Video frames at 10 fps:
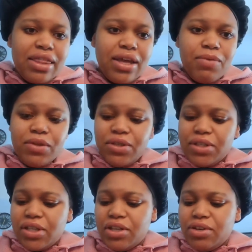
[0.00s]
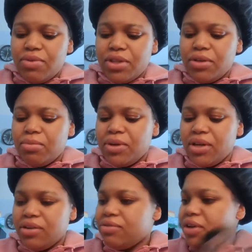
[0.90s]
Think we're just going to do a little
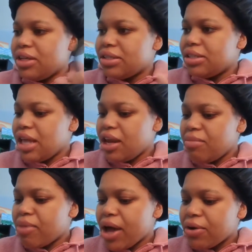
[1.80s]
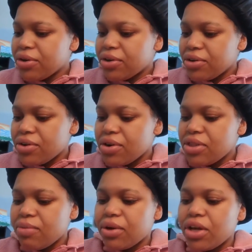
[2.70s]
bit of a setting powder.
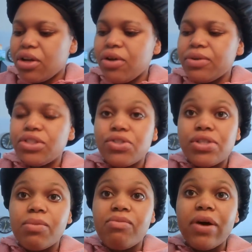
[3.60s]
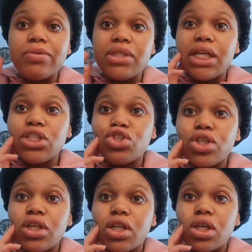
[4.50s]
Then we're going to go into some
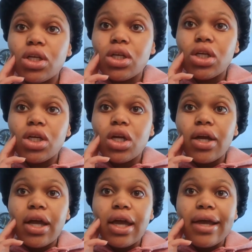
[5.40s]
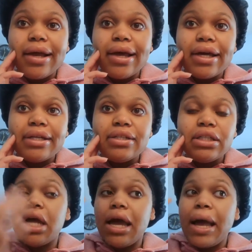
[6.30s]
foundation
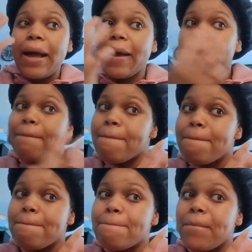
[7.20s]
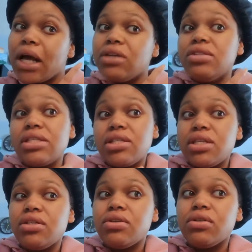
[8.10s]
and
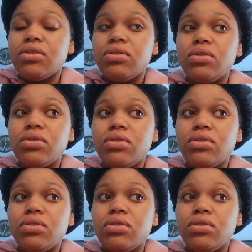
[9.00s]
conceal,